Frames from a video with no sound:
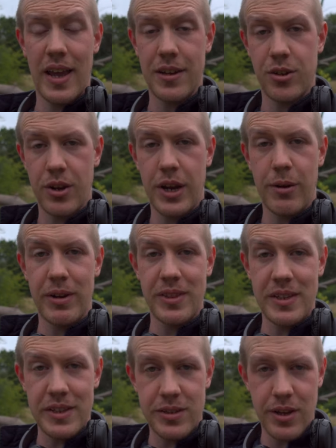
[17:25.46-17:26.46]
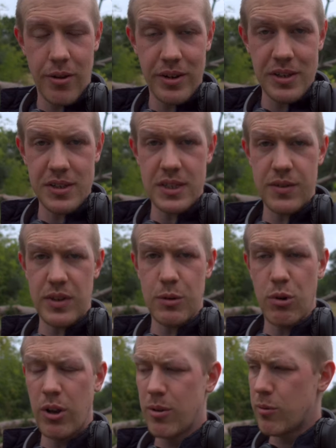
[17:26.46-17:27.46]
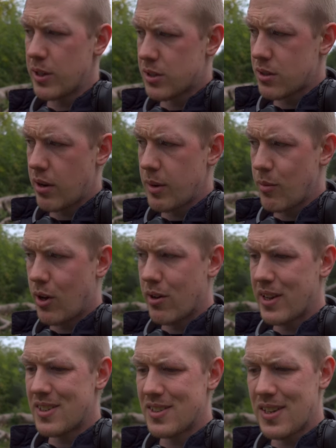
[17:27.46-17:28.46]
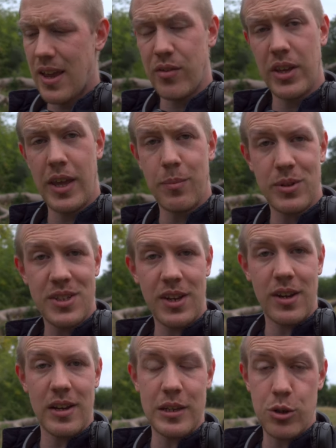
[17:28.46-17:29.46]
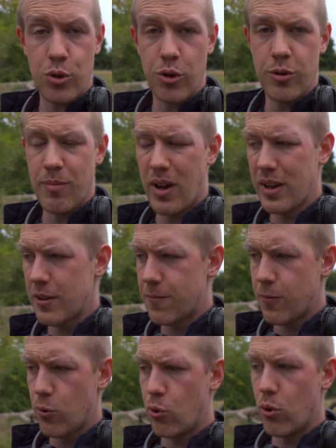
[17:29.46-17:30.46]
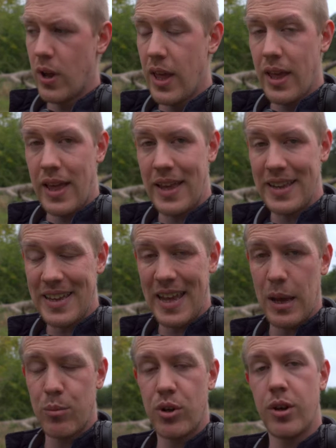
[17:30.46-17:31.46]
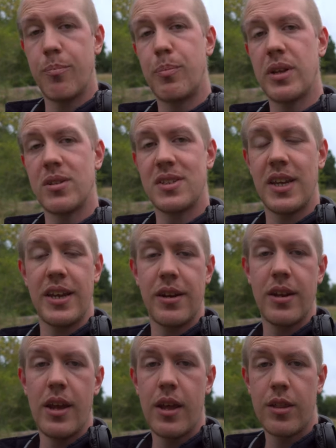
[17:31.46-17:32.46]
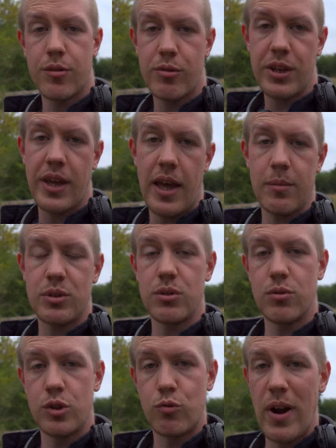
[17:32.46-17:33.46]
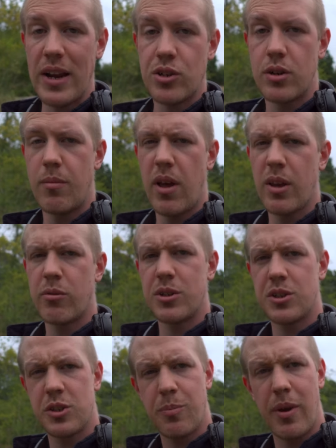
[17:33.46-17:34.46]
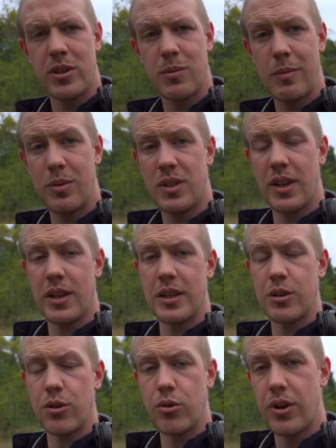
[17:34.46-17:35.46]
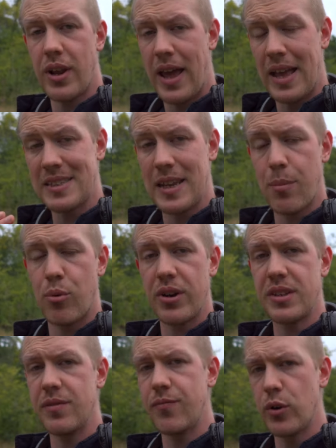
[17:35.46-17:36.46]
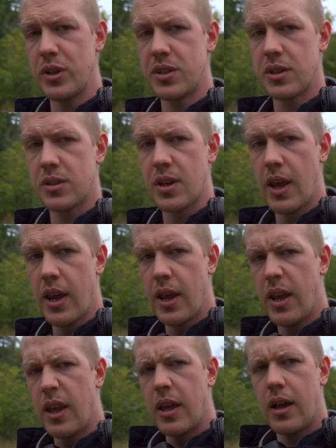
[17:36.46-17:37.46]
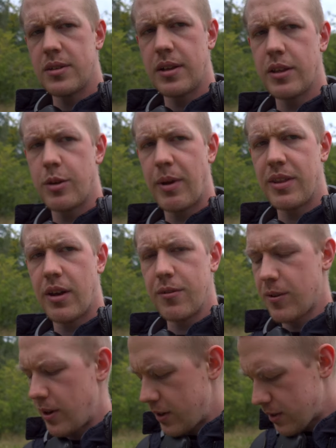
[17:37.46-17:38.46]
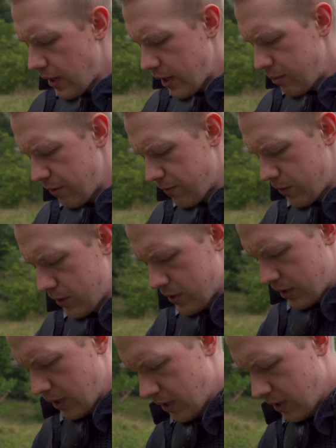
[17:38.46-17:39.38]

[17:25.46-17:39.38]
And you're hearing the Sony Z V one, which Sony markets as having a particularly good mic for a camera, a built-in three-capsule directional mic, which is supposed to be particularly good at separating voices. I'll tell you about the iPhone in a second, but first...